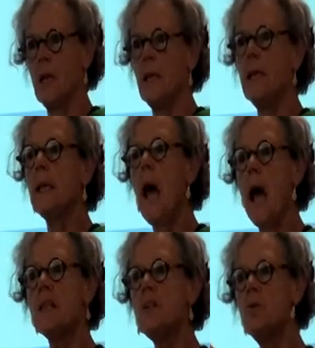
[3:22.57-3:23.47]
It
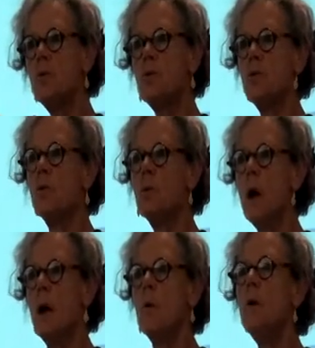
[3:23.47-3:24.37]
has to do
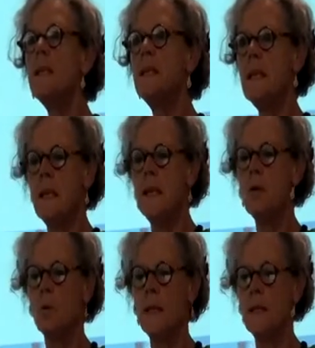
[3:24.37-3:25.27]
with
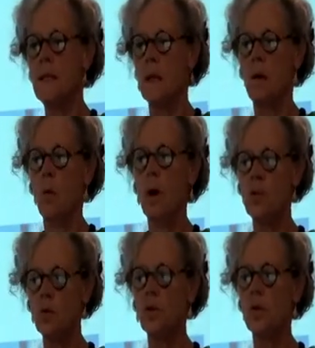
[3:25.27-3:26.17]
dealing with what
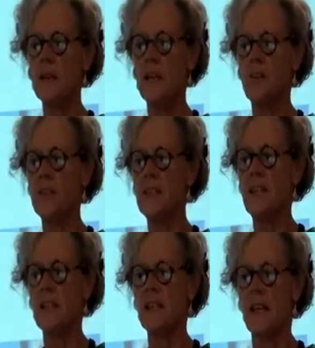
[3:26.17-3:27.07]
you don't
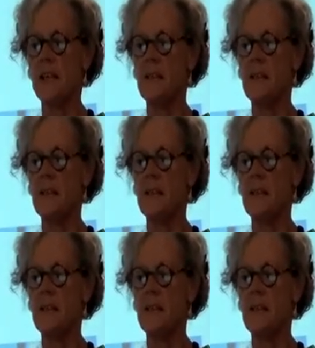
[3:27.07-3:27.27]
understand yet.